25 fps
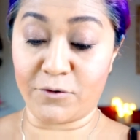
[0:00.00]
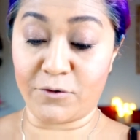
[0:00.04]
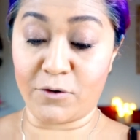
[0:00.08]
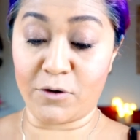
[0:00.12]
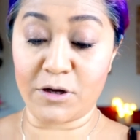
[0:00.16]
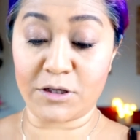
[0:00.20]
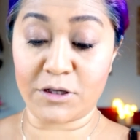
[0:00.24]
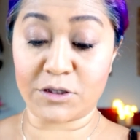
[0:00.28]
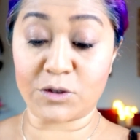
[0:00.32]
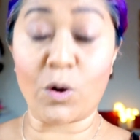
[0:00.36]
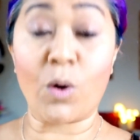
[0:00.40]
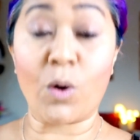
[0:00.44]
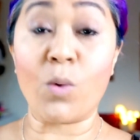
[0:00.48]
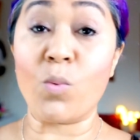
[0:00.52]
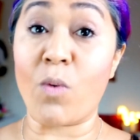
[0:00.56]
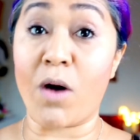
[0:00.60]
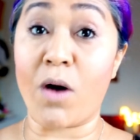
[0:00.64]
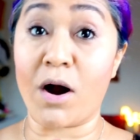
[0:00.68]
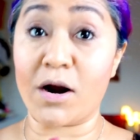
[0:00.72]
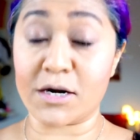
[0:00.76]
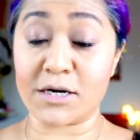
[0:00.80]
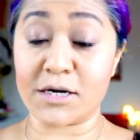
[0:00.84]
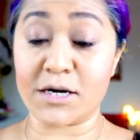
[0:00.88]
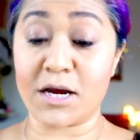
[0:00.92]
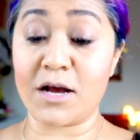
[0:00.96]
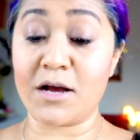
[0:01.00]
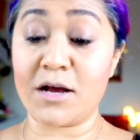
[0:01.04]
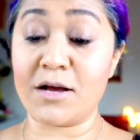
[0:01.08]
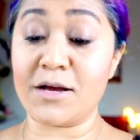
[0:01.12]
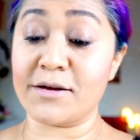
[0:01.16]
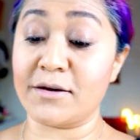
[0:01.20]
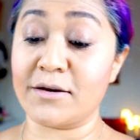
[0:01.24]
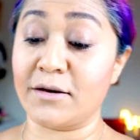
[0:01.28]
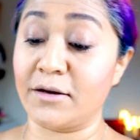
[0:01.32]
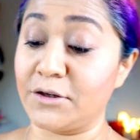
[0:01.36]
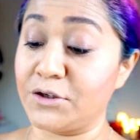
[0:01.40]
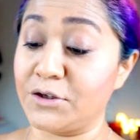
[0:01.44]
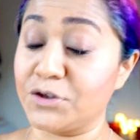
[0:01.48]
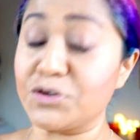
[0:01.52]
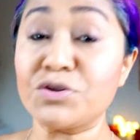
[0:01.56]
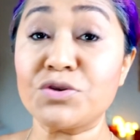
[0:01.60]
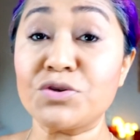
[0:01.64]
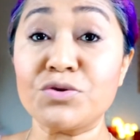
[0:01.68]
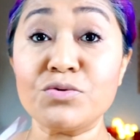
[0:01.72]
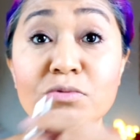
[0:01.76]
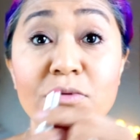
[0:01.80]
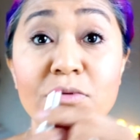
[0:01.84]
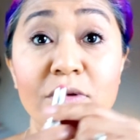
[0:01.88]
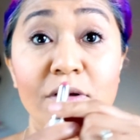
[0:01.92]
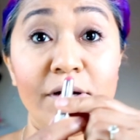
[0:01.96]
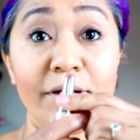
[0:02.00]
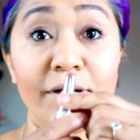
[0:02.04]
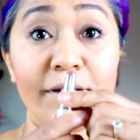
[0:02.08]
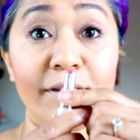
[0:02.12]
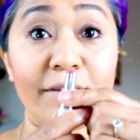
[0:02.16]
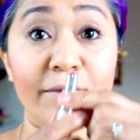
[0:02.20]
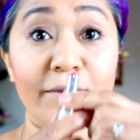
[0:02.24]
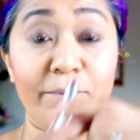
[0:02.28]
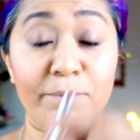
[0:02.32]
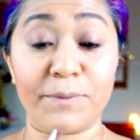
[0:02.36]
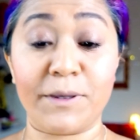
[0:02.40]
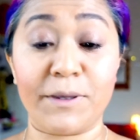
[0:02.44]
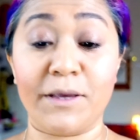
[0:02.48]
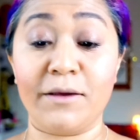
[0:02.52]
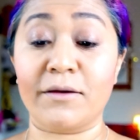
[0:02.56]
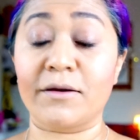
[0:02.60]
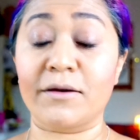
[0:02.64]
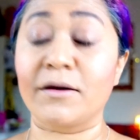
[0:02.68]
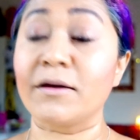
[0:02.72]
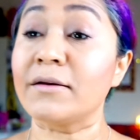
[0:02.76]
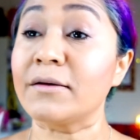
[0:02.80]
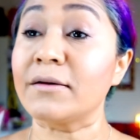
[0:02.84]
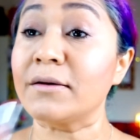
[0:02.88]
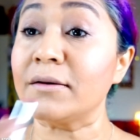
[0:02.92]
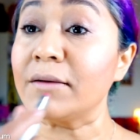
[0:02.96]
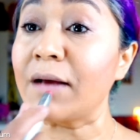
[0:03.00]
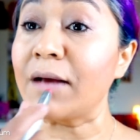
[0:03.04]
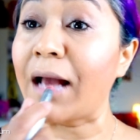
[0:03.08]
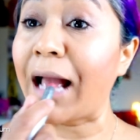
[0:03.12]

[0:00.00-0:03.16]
It's called Wardah, and I do like the pink color.